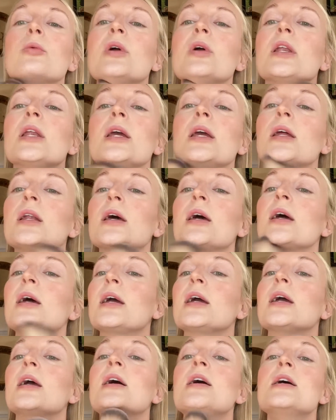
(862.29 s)
We need
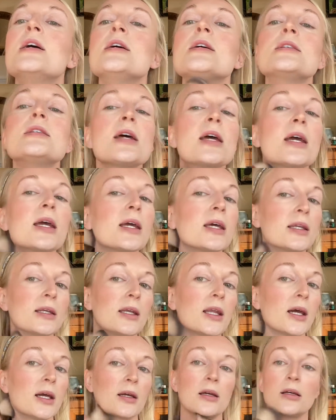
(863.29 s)
a tan
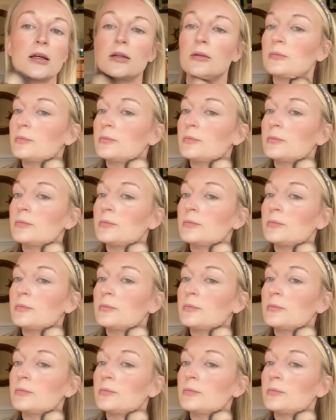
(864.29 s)
neck.